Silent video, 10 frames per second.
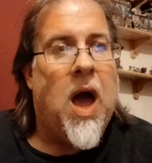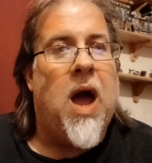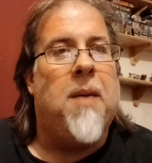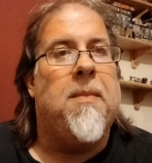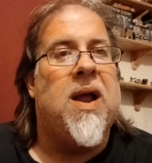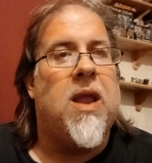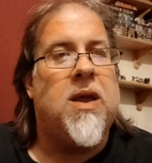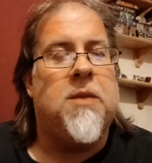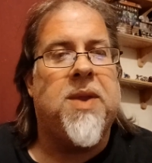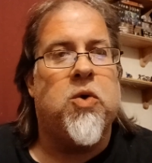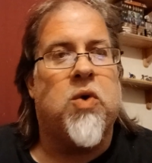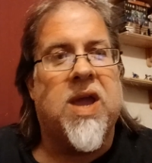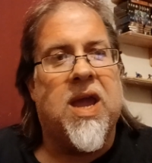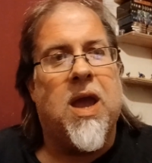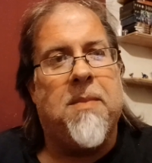and I'm going to be
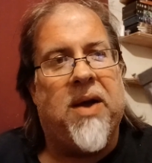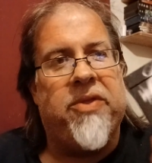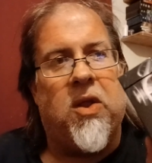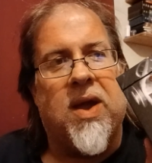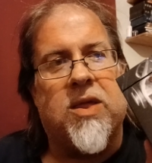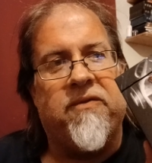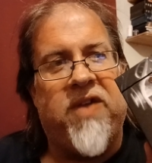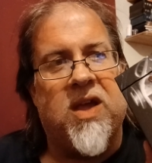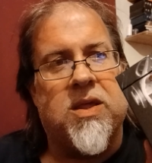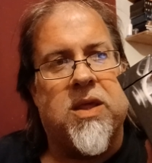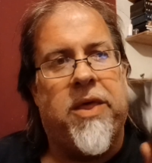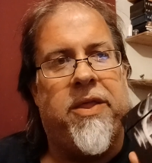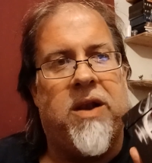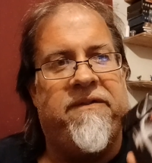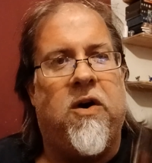talking about the likes of this,
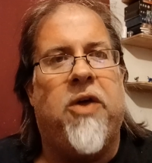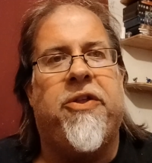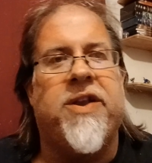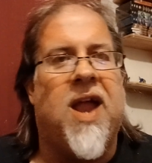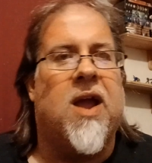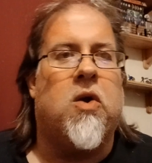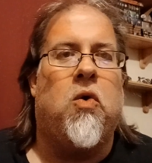the Leviathan deck,